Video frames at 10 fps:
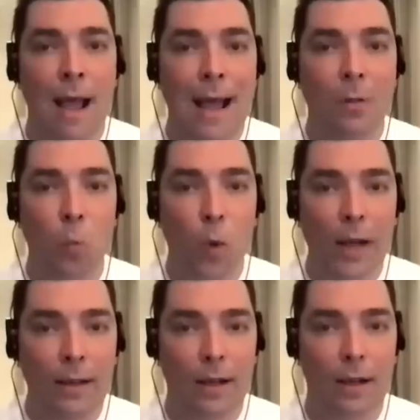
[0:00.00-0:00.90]
and
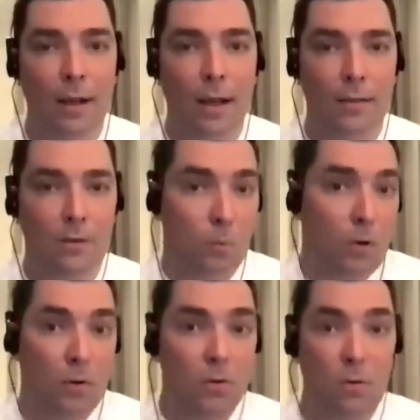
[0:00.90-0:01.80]
winning against
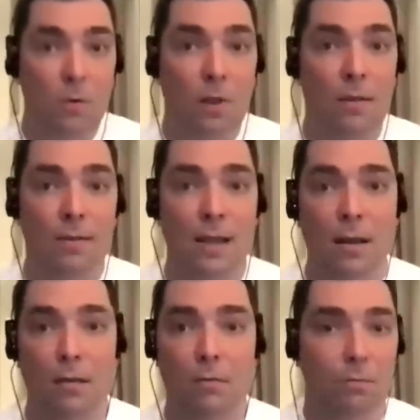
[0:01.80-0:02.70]
what used to be the
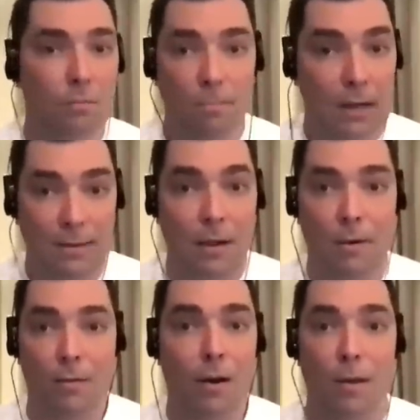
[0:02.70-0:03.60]
second best
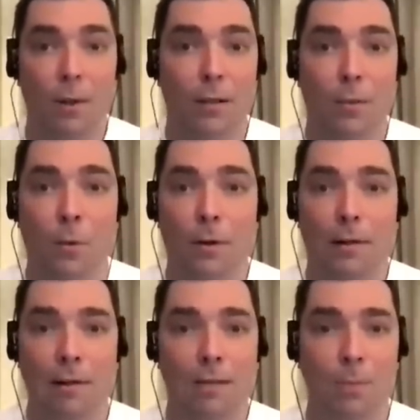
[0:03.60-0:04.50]
army in the world,
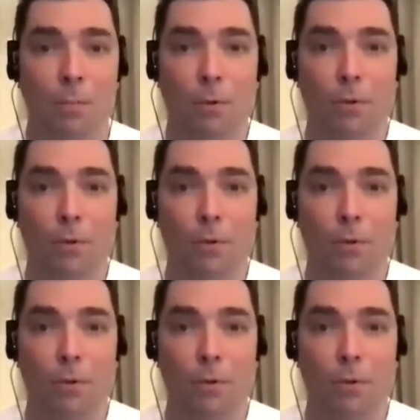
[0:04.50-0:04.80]
at least people